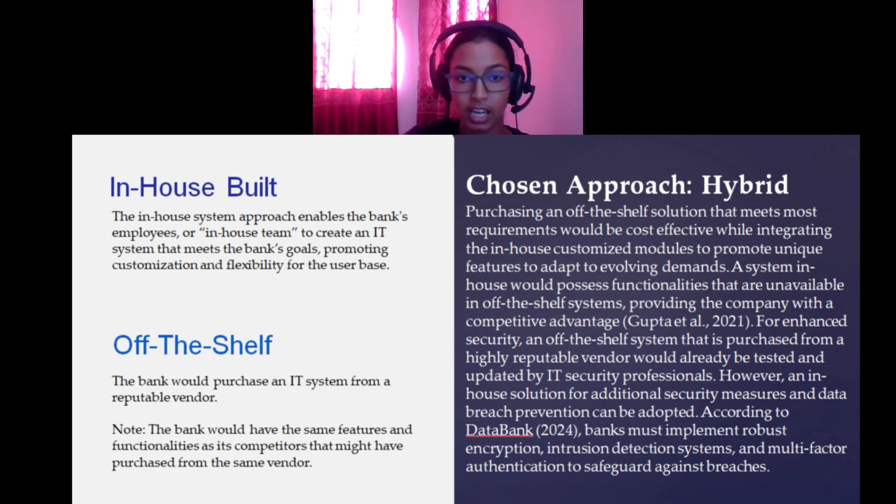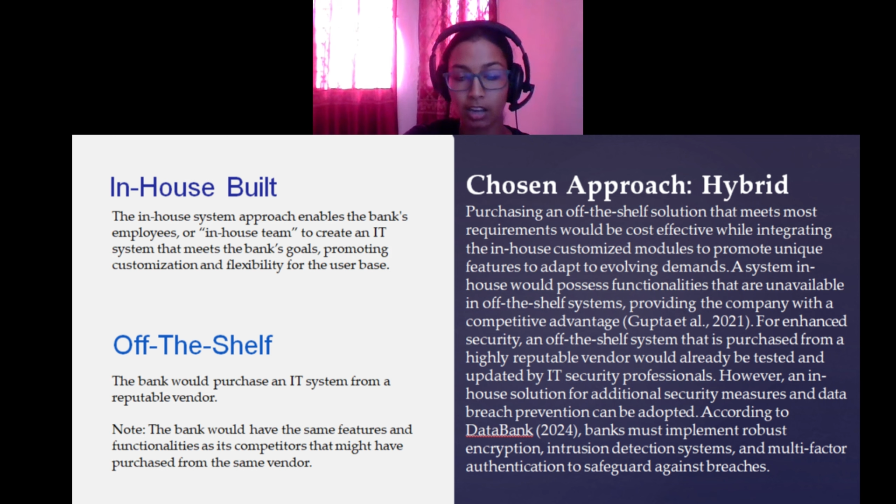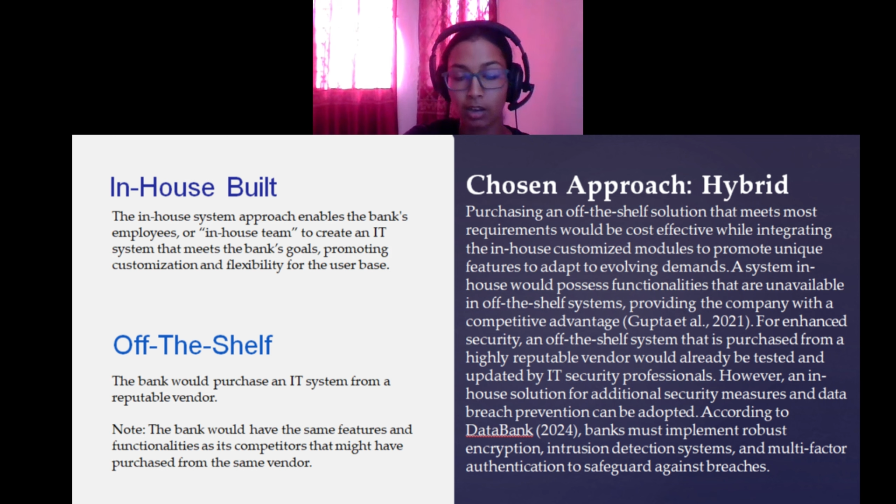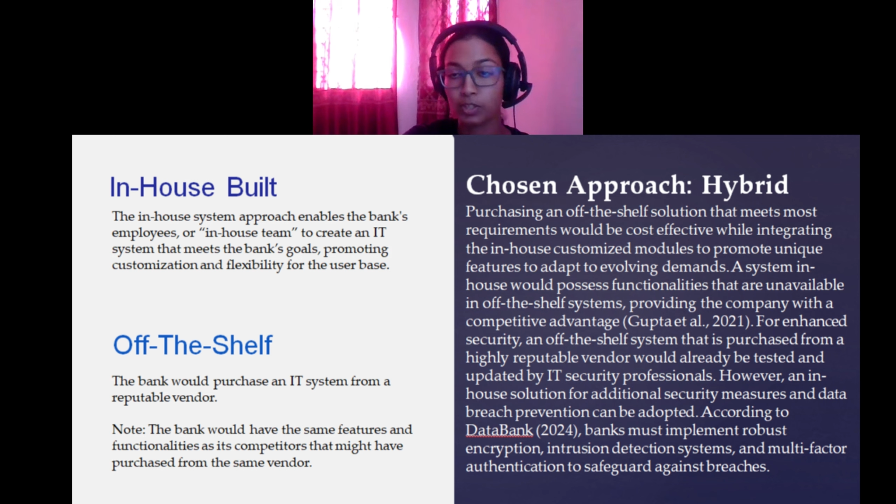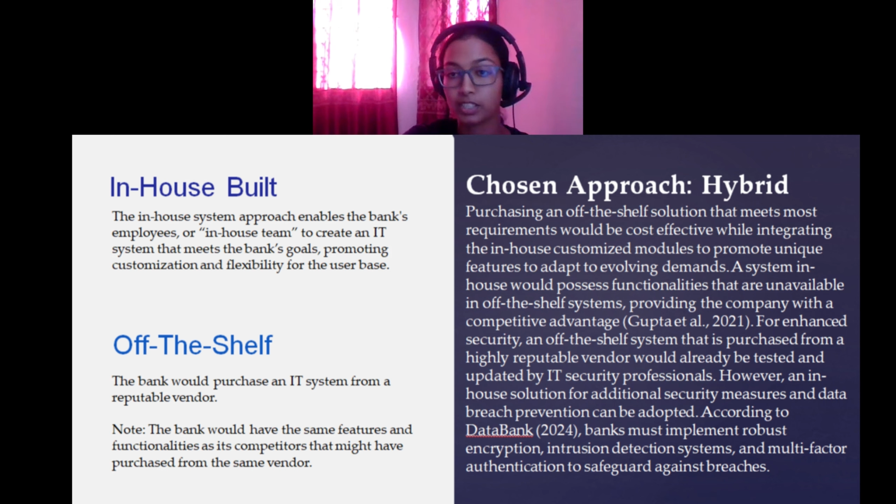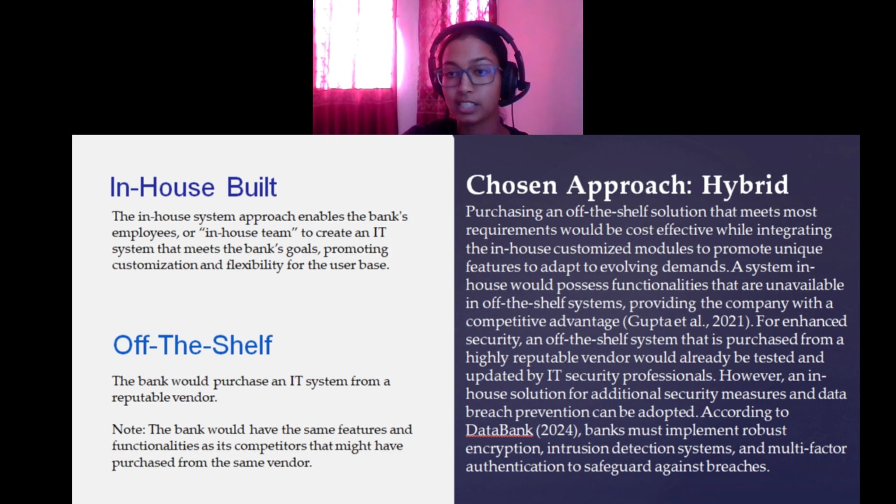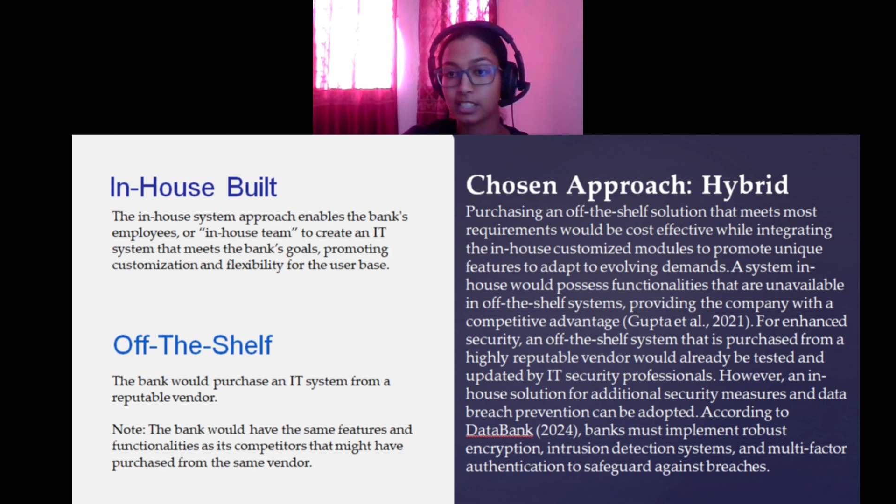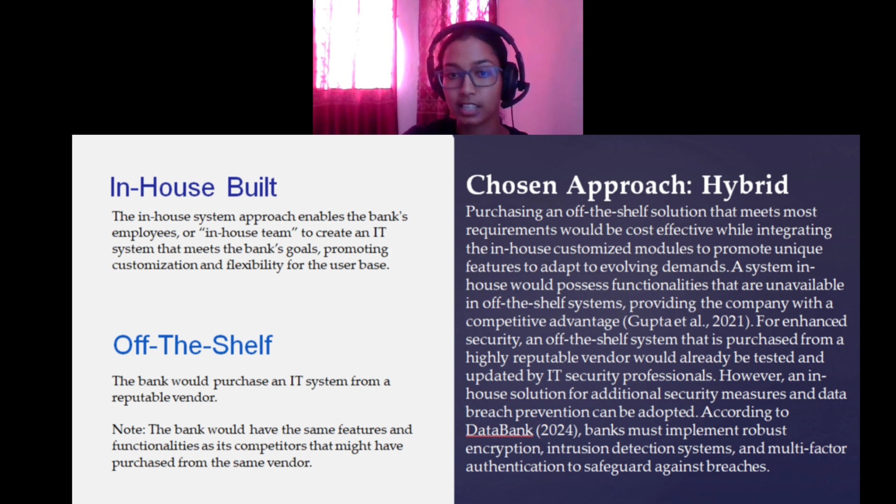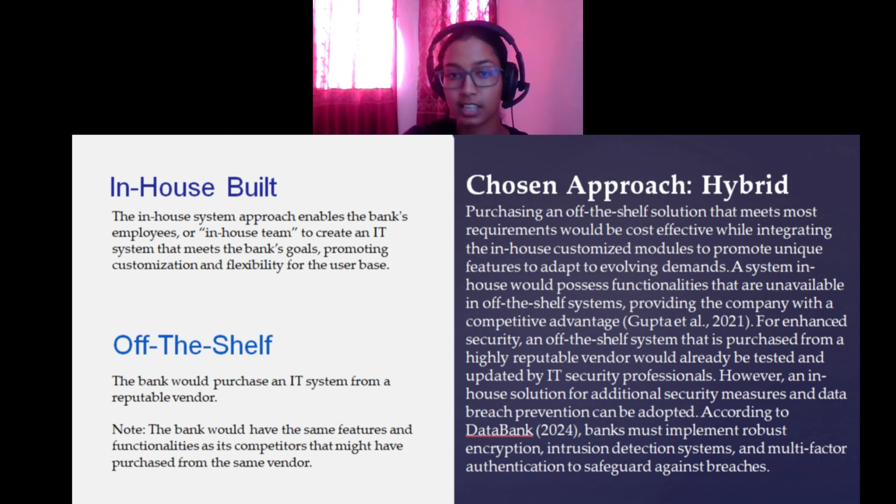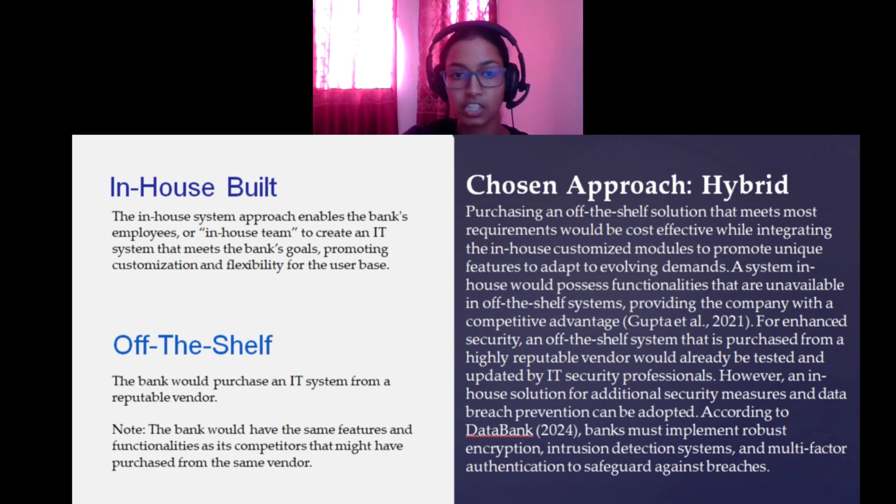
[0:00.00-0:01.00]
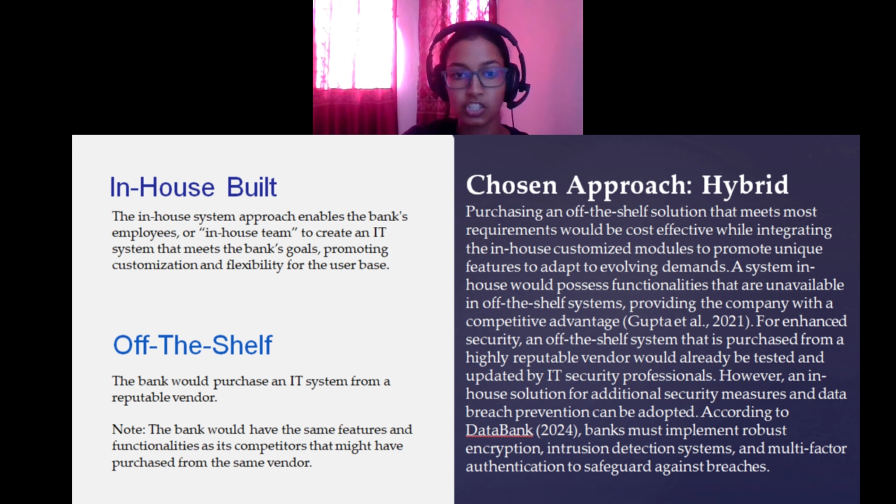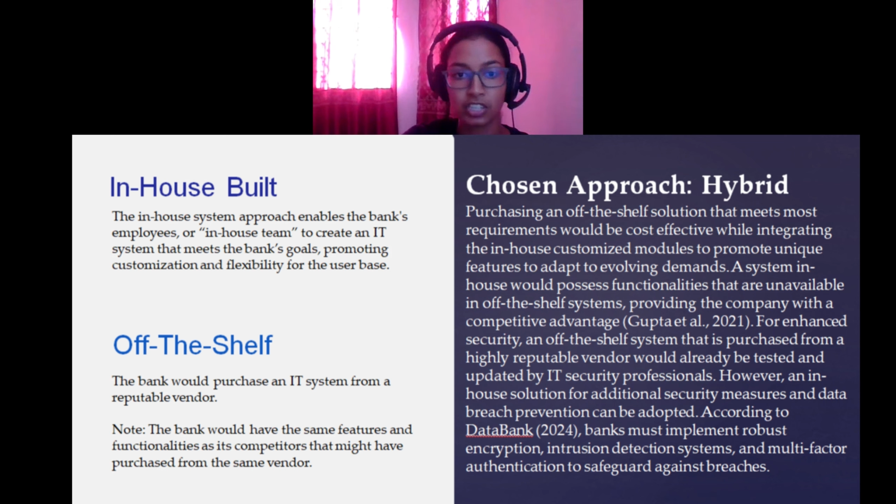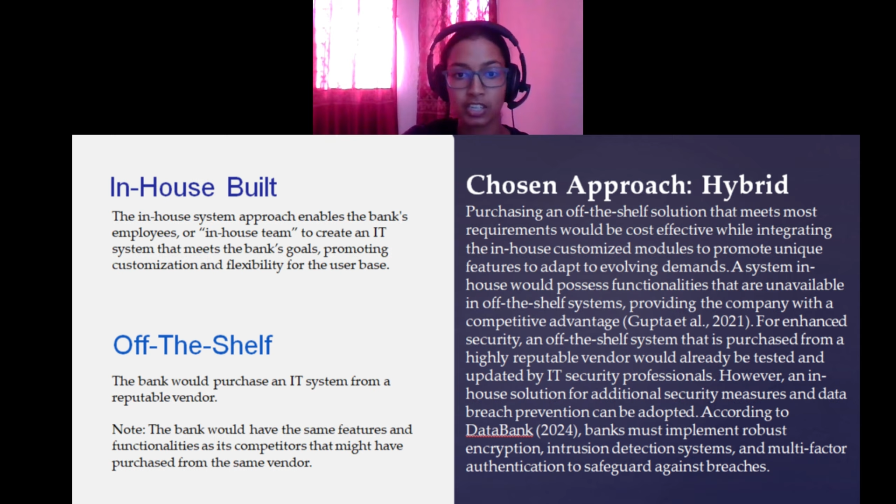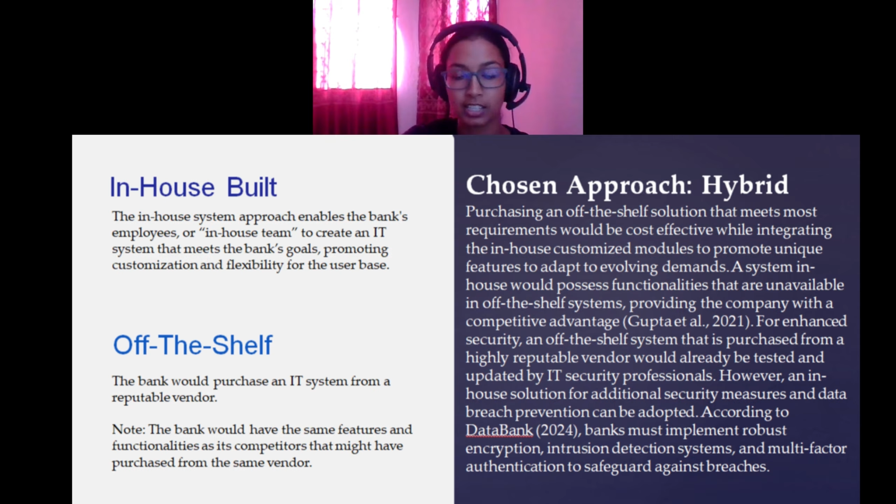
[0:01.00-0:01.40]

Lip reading: along with installation